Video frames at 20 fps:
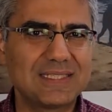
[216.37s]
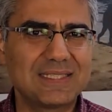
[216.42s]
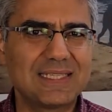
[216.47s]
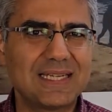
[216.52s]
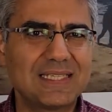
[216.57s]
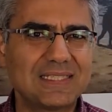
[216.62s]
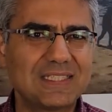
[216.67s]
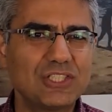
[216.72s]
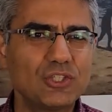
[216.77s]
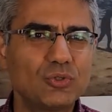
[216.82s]

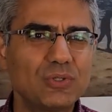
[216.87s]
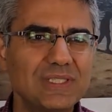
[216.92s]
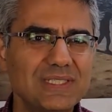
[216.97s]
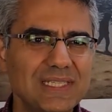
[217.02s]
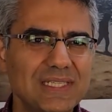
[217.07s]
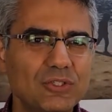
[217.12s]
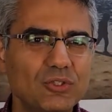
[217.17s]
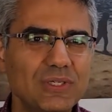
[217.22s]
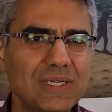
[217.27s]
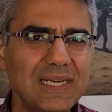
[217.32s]
that there is a
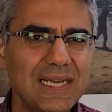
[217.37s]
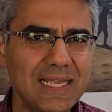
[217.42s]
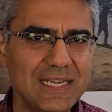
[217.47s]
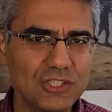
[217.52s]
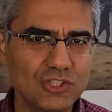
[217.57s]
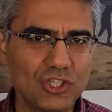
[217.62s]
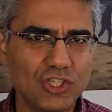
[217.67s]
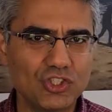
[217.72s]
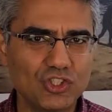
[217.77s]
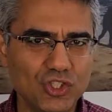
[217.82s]

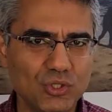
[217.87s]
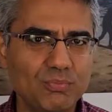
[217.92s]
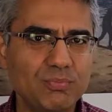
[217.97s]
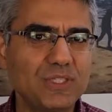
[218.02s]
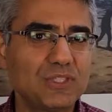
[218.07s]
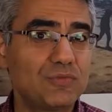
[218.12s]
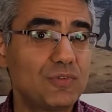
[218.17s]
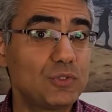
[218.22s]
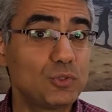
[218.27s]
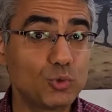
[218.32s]
relationship
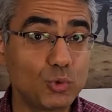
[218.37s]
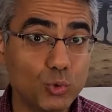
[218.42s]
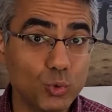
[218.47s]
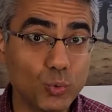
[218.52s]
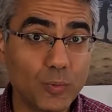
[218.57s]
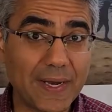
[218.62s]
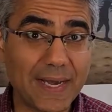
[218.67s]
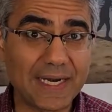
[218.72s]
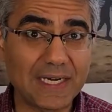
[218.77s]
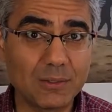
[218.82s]
between two
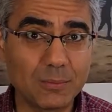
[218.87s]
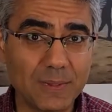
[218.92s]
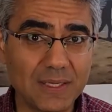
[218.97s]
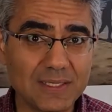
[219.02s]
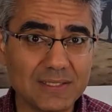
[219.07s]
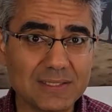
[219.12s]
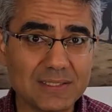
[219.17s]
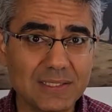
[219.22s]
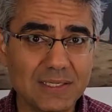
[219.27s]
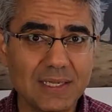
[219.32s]

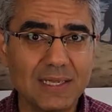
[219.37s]
variables